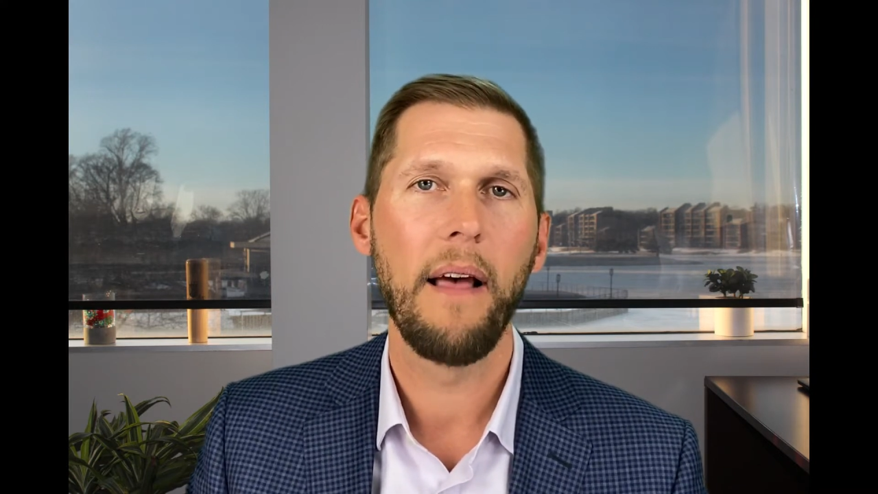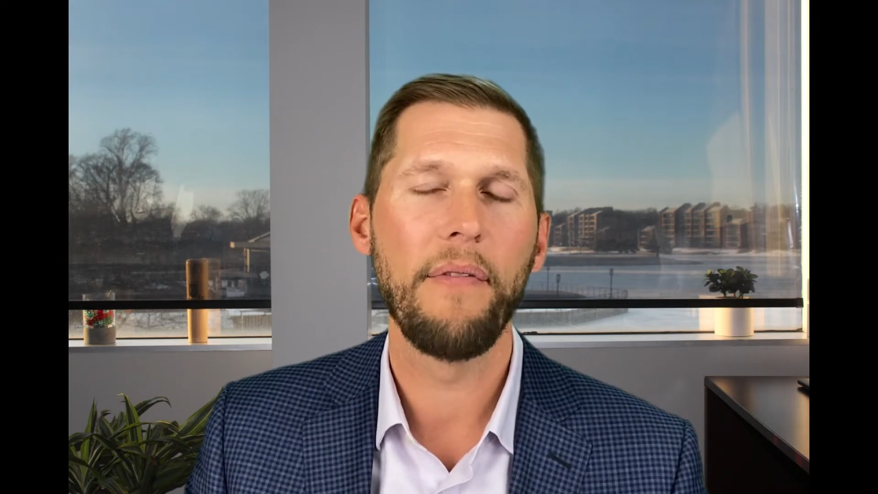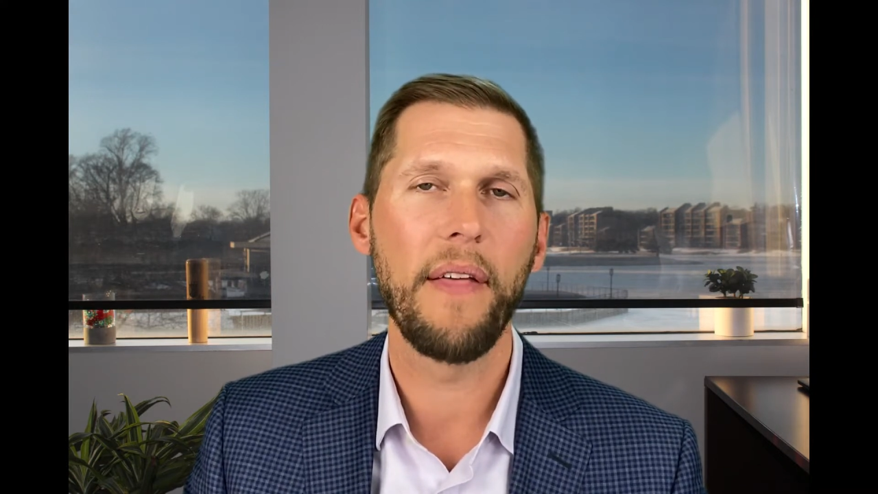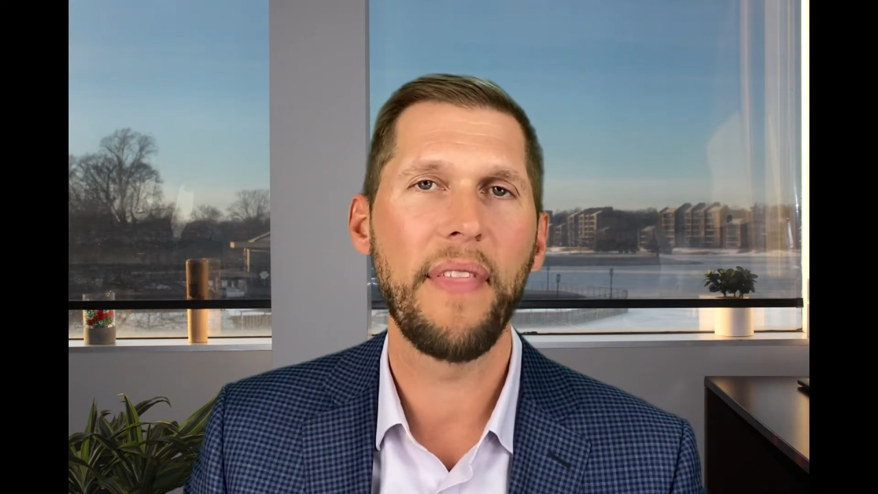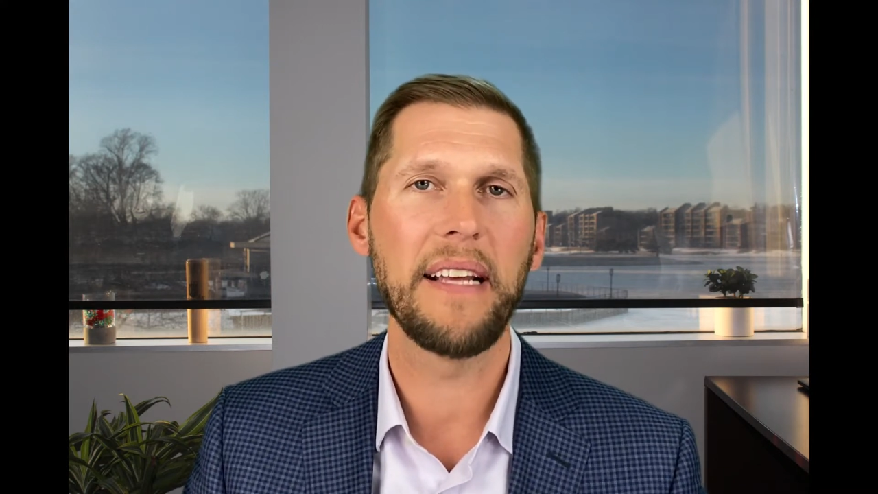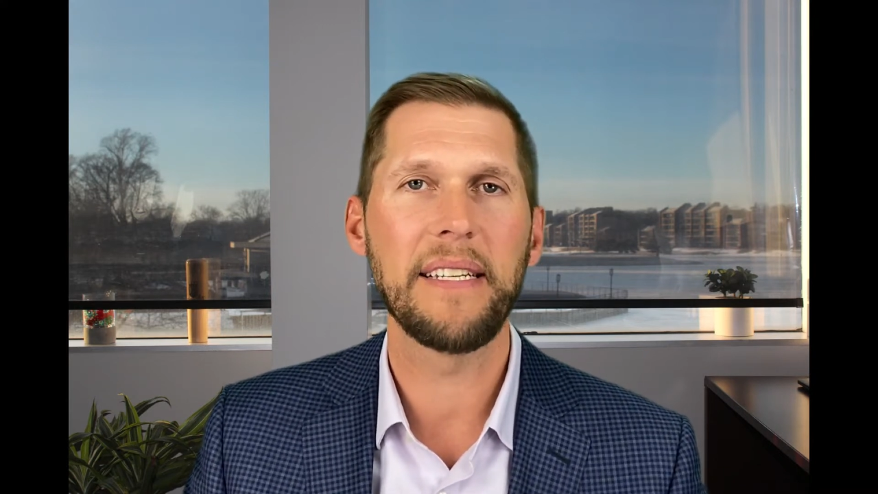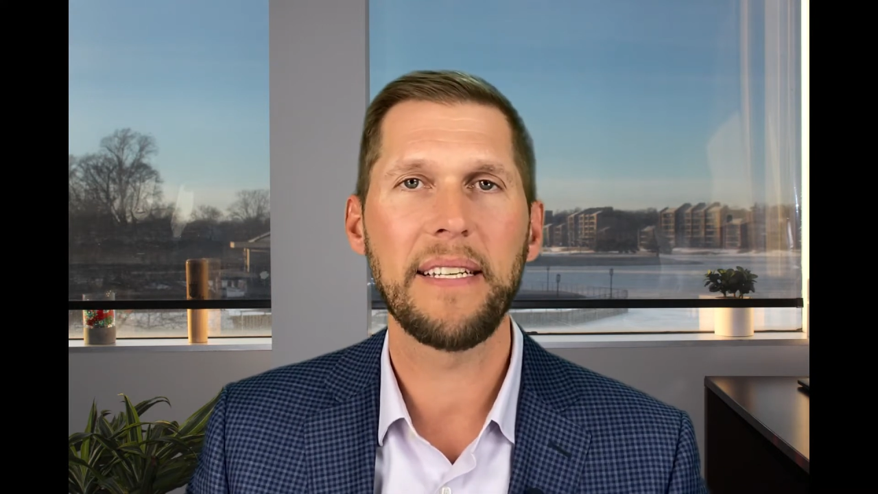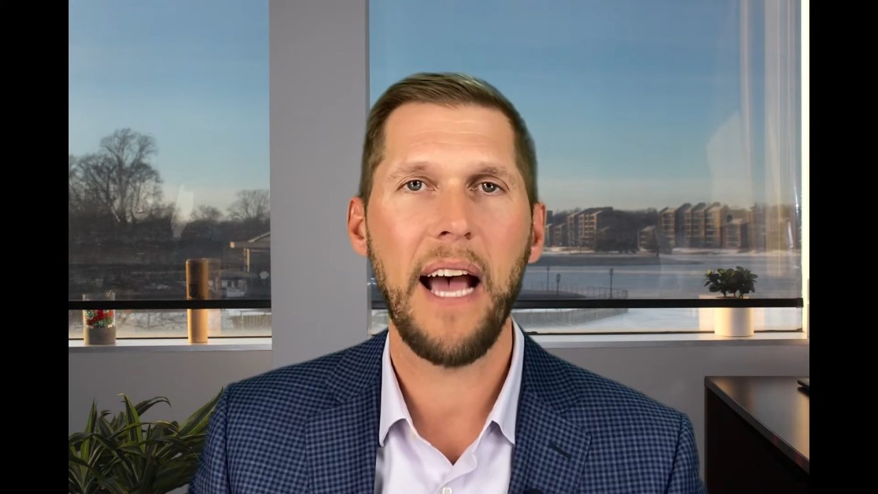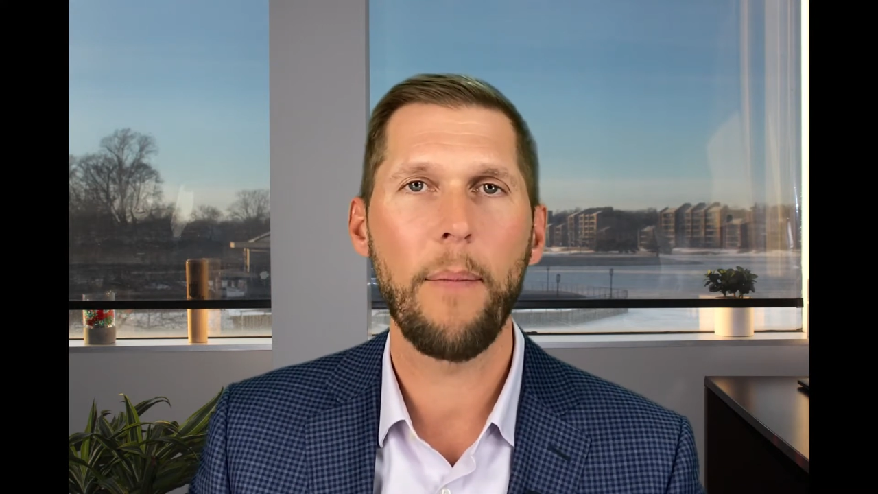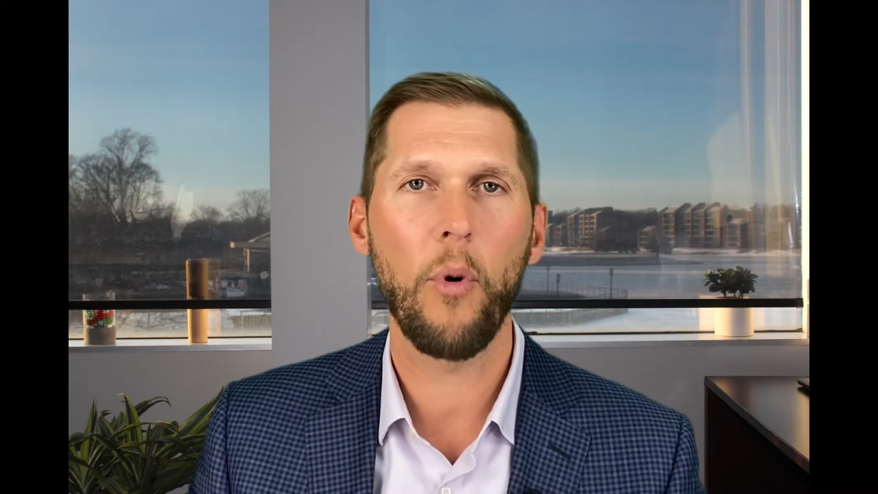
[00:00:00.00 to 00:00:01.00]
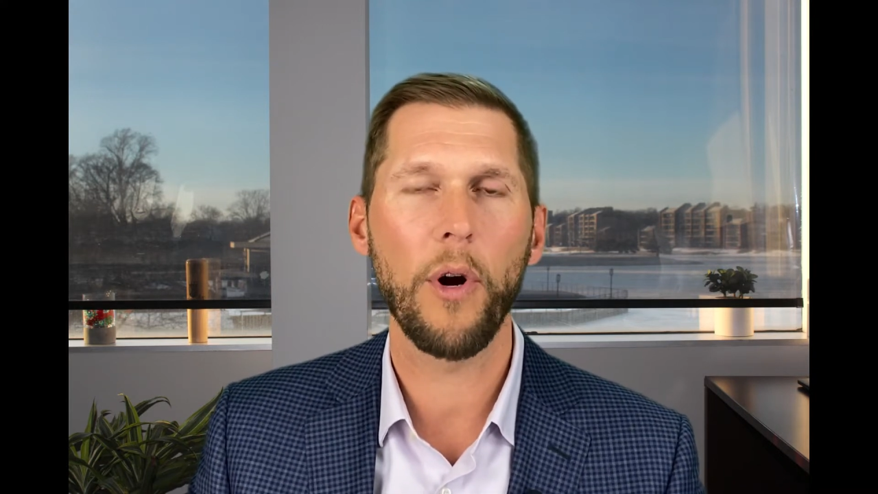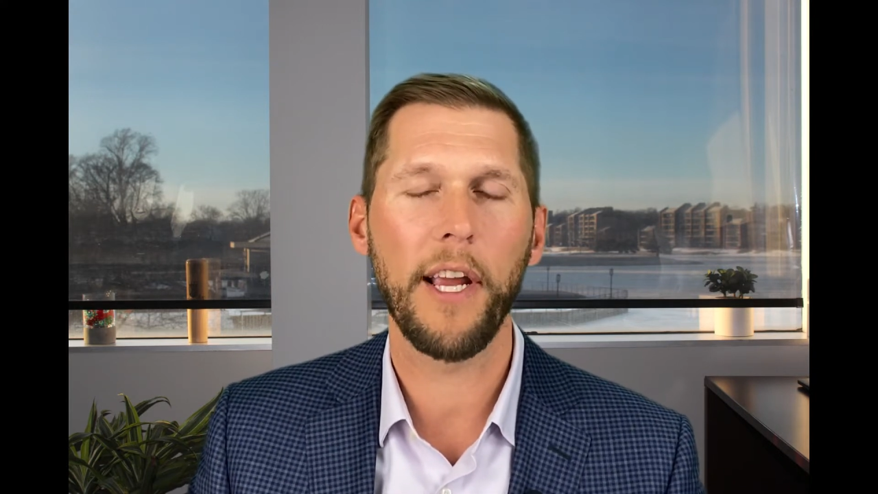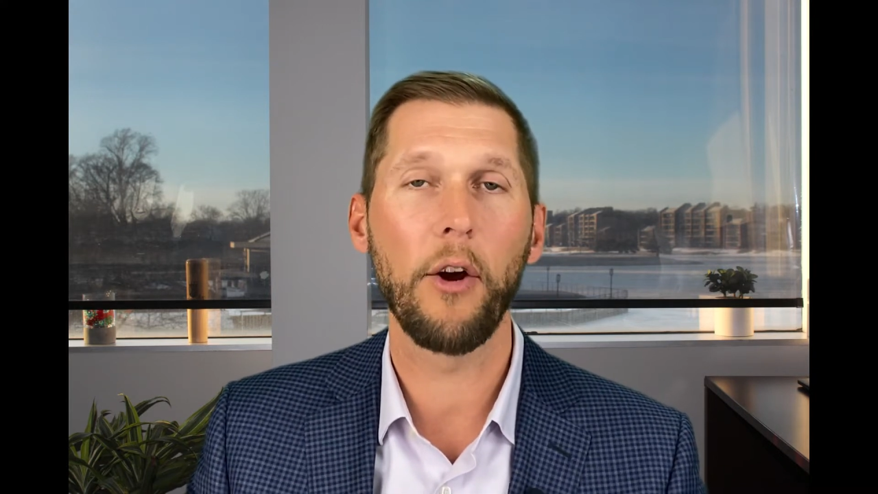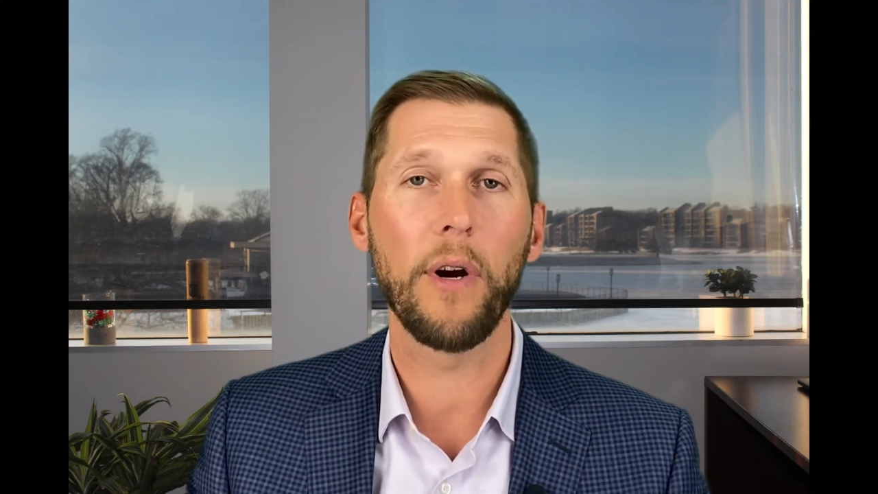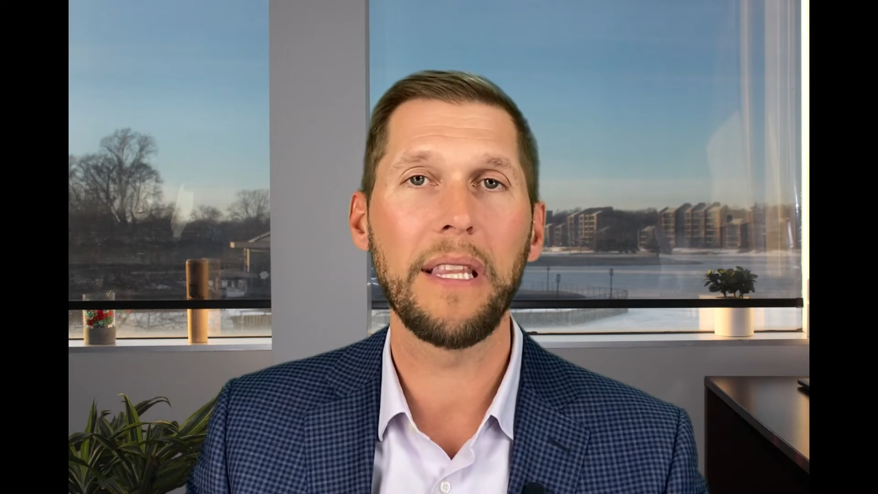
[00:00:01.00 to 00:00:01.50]
that they stop
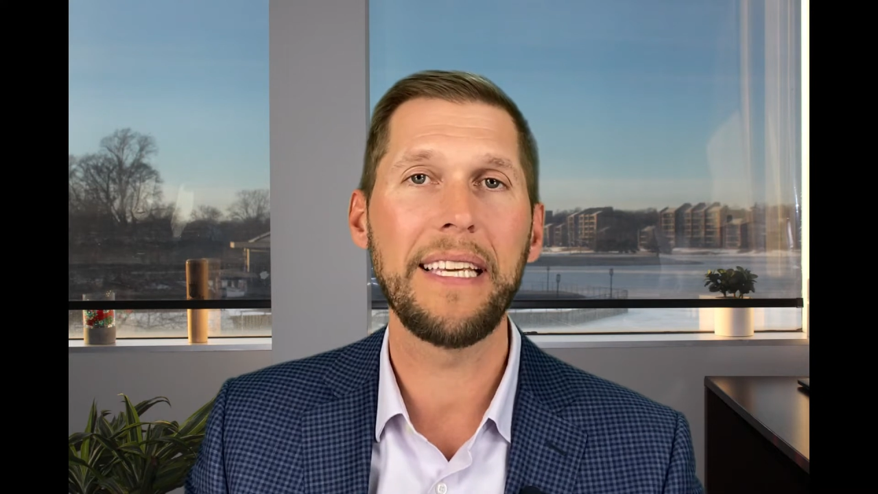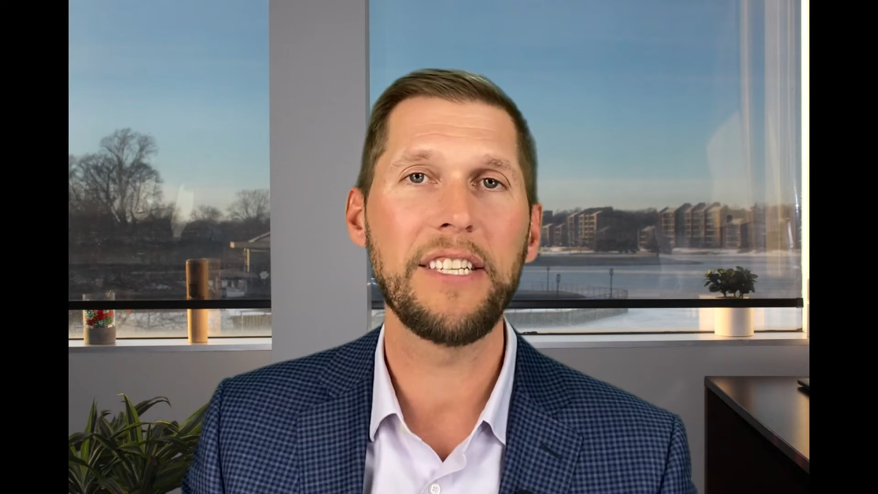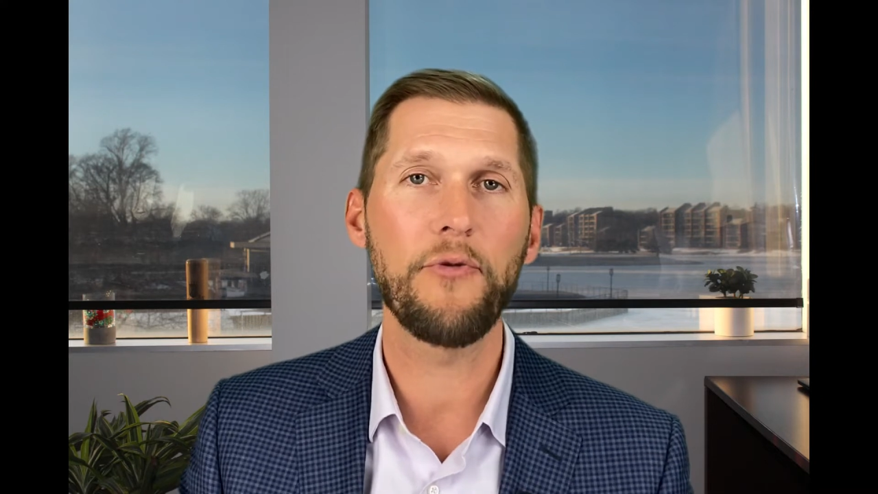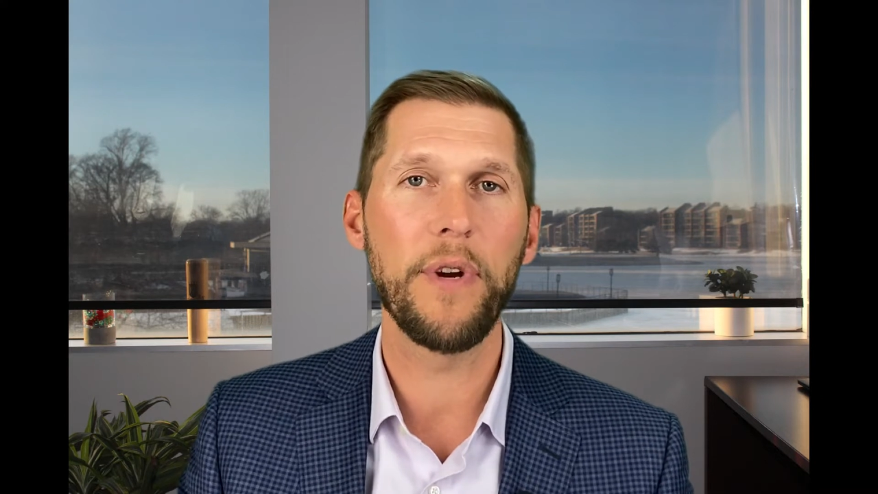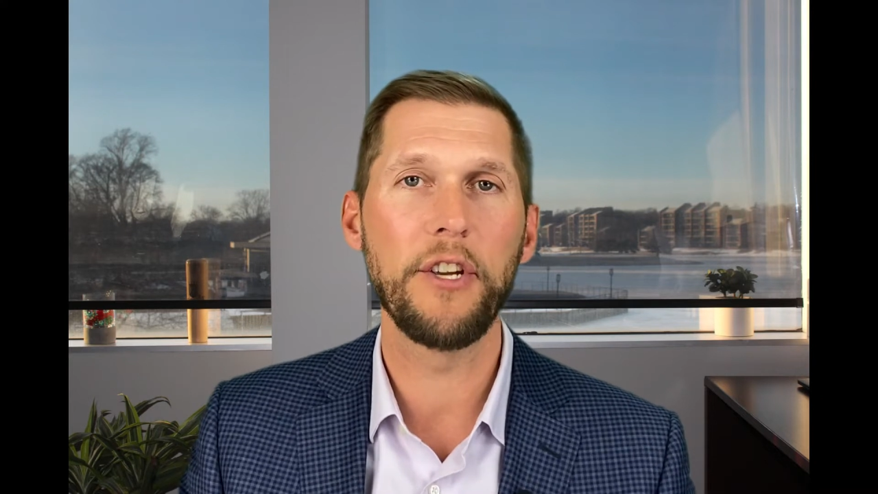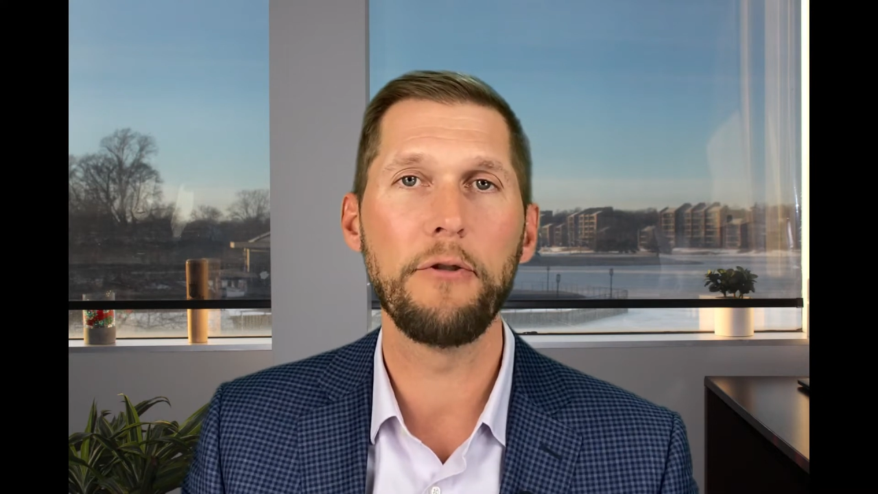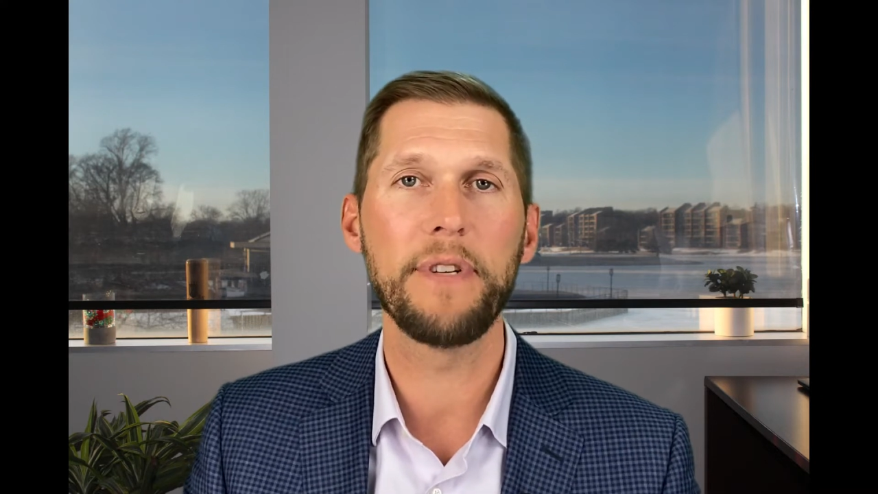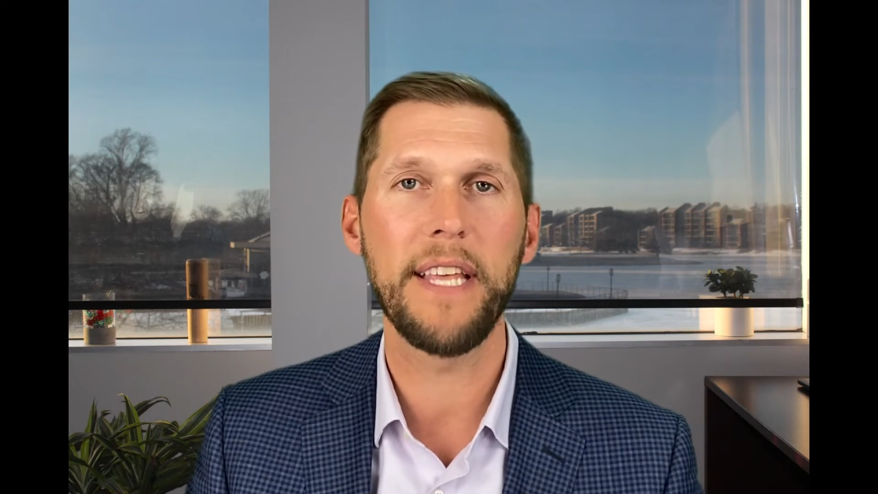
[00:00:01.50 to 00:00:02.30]
working or at least reduce